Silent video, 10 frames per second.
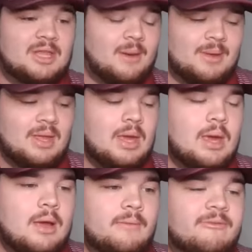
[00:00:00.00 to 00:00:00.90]
I mean,
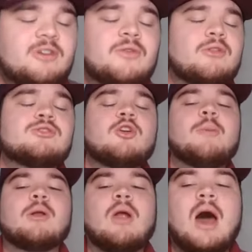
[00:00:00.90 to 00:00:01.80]
first of all, there's no
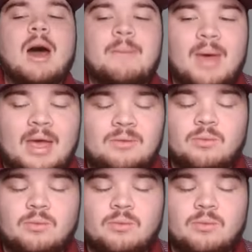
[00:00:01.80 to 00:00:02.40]
better hotbed